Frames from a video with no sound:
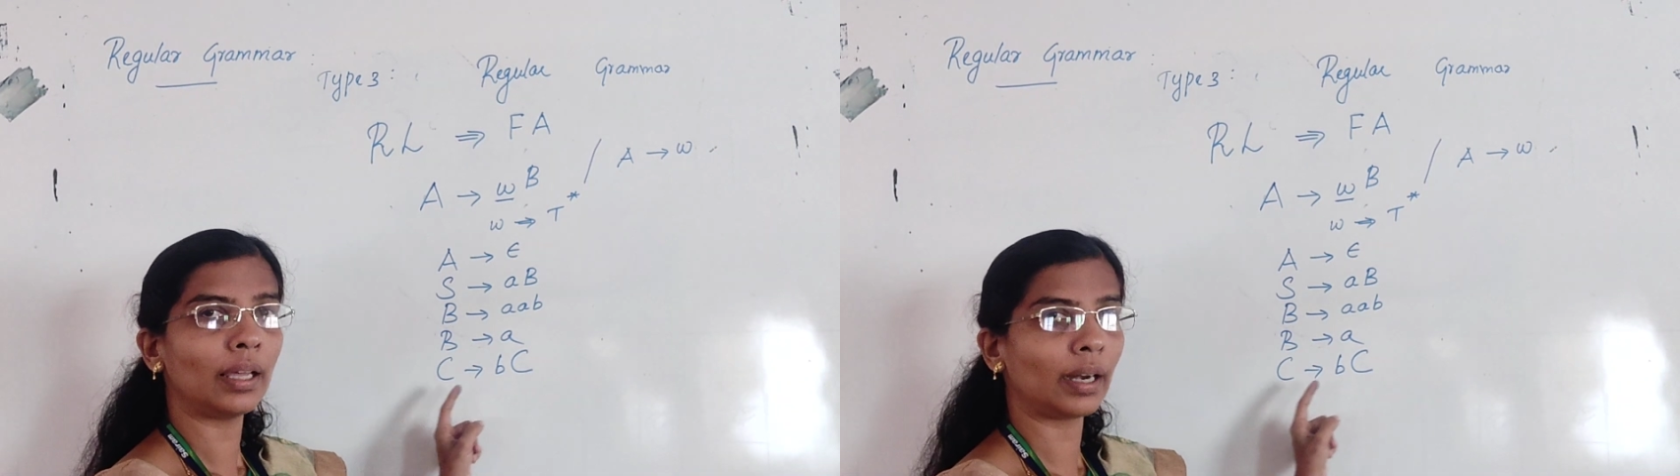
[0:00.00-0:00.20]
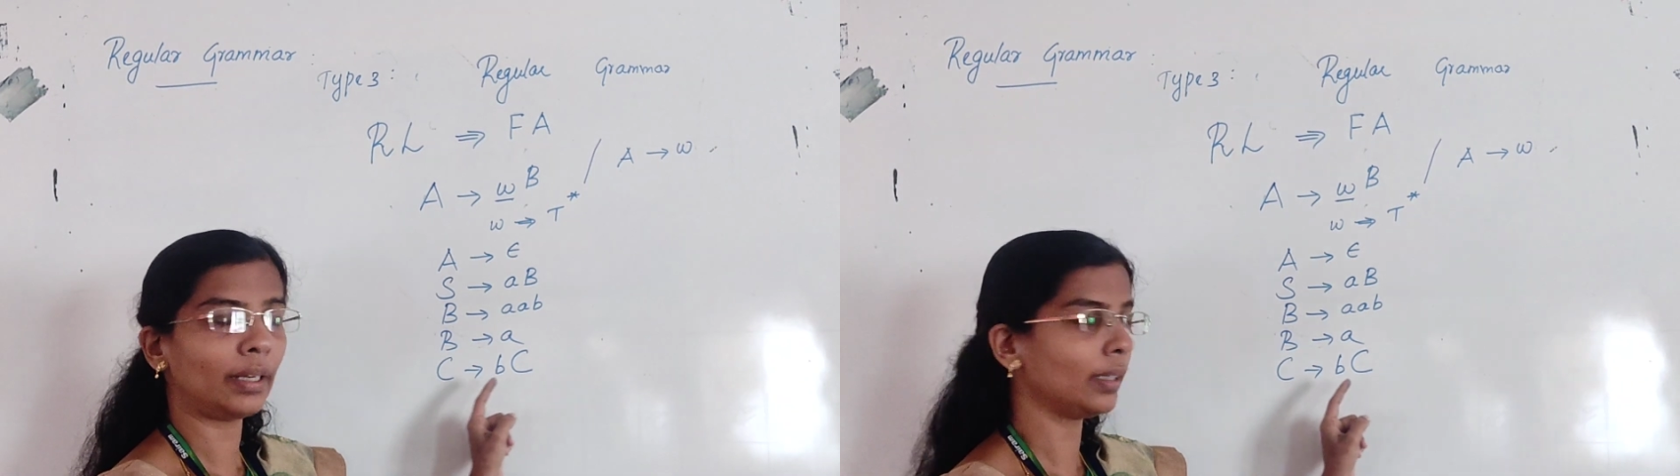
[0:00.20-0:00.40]

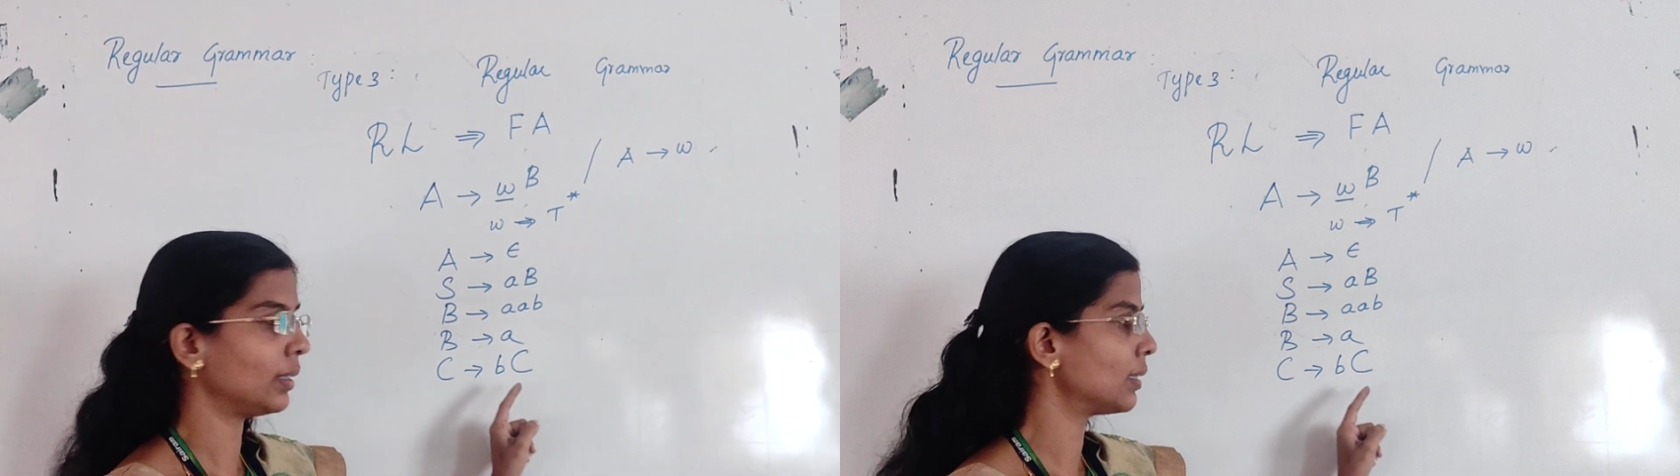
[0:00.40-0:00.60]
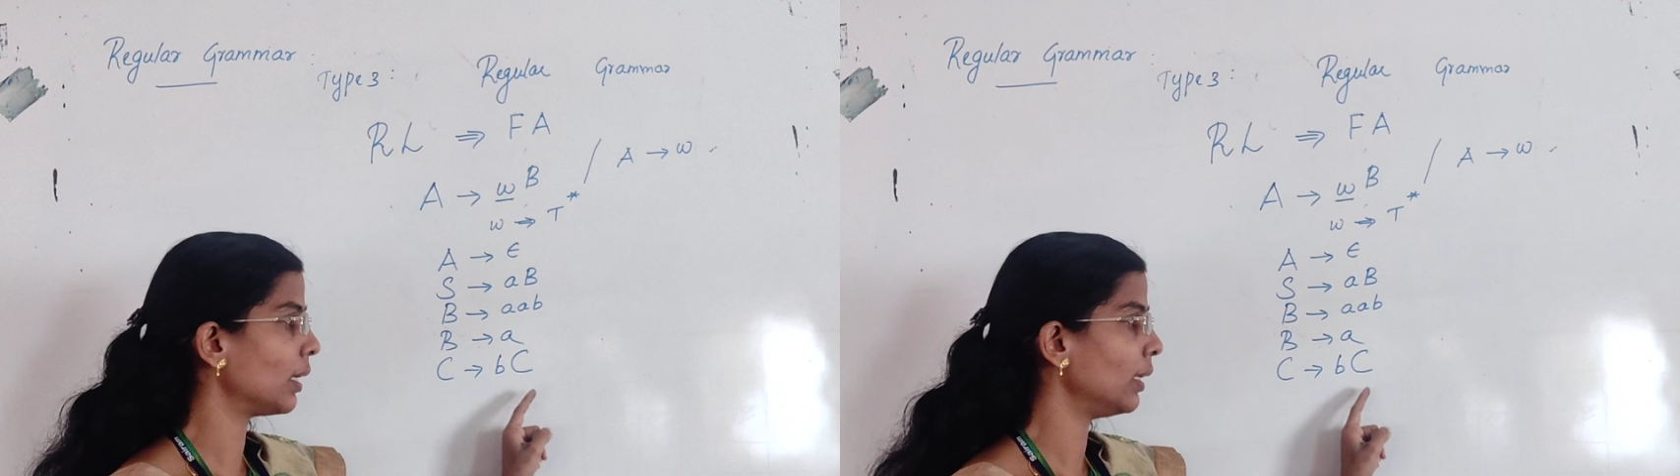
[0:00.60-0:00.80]
Right
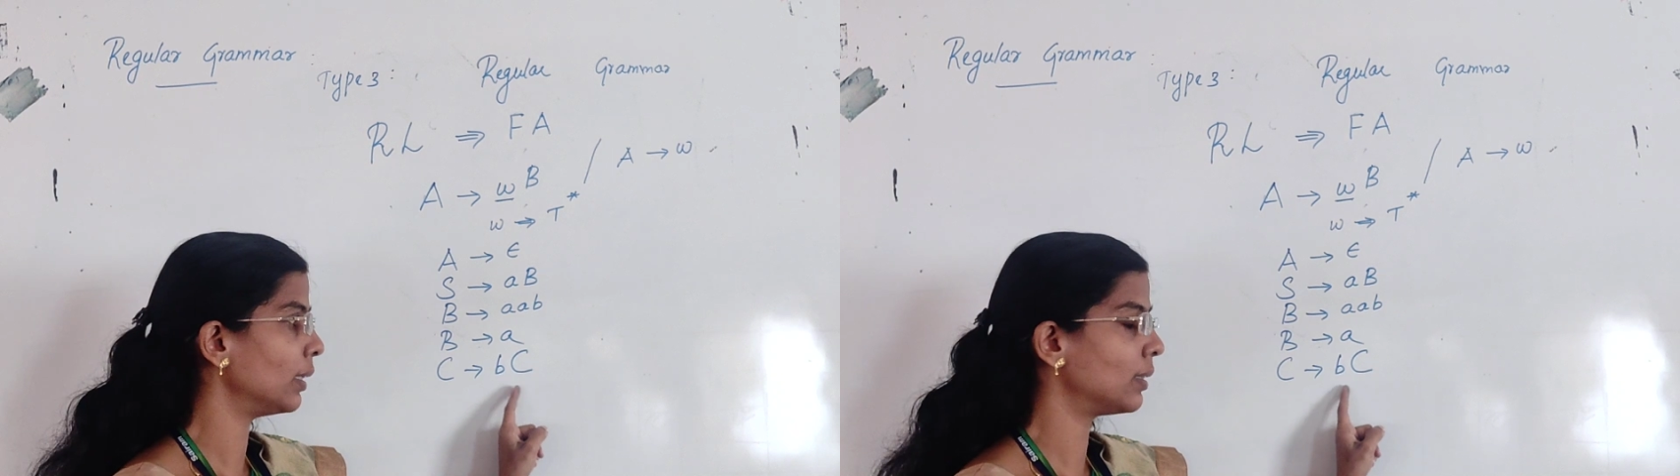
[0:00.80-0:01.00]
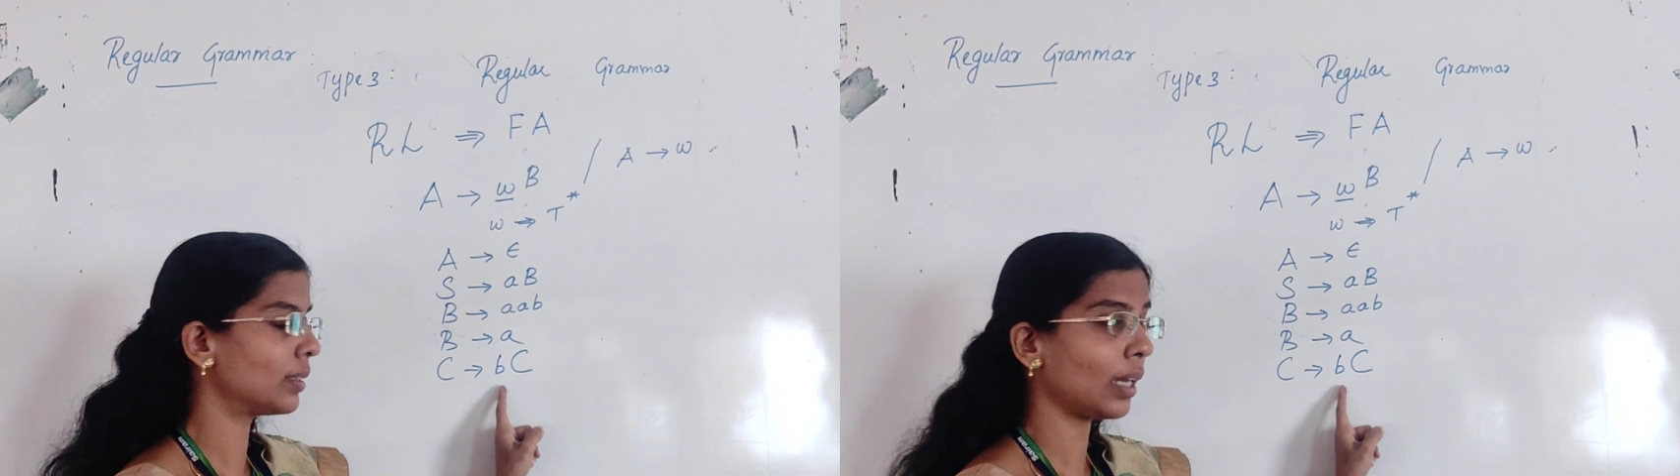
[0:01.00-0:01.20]
hand side,
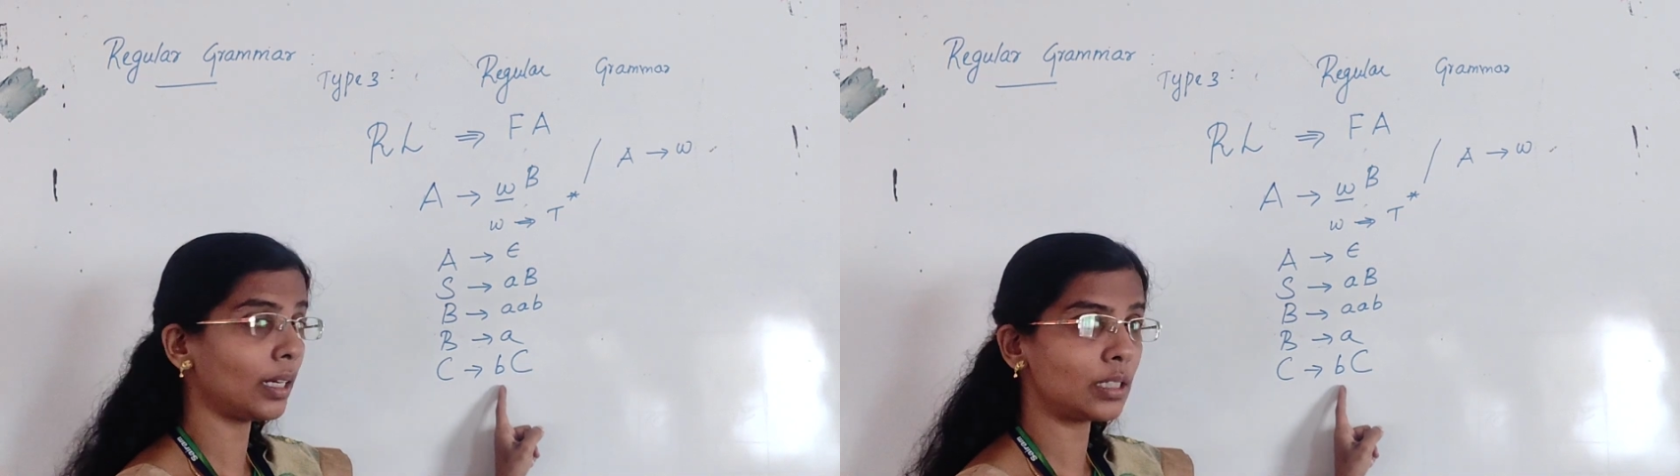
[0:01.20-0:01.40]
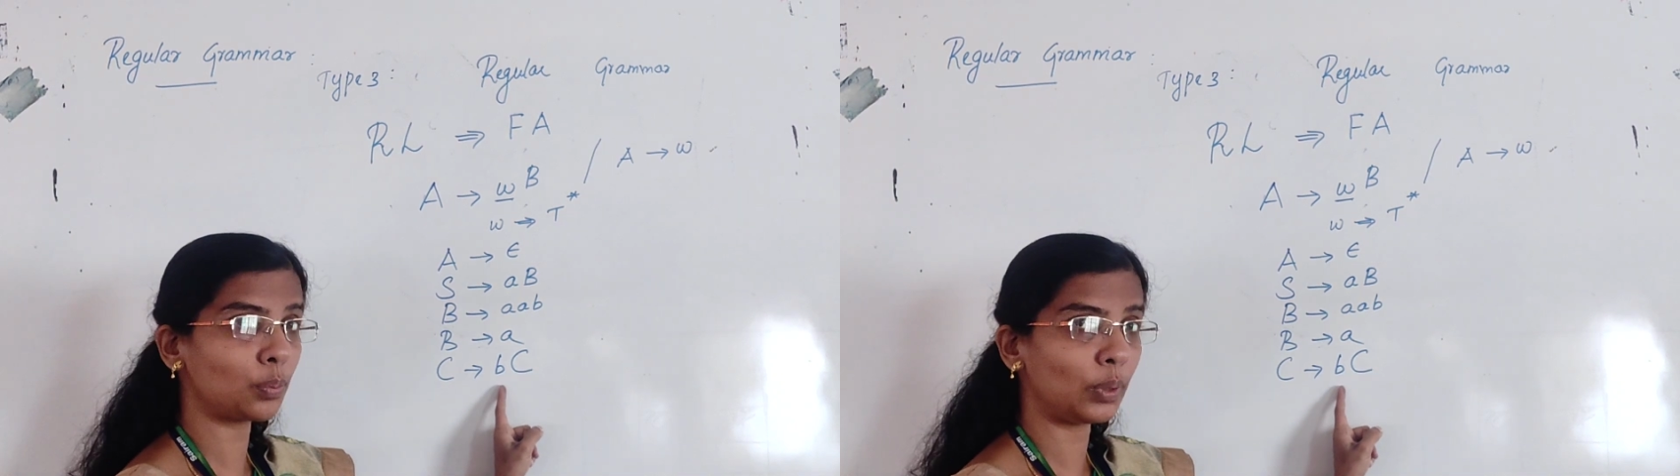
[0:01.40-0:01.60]
it starts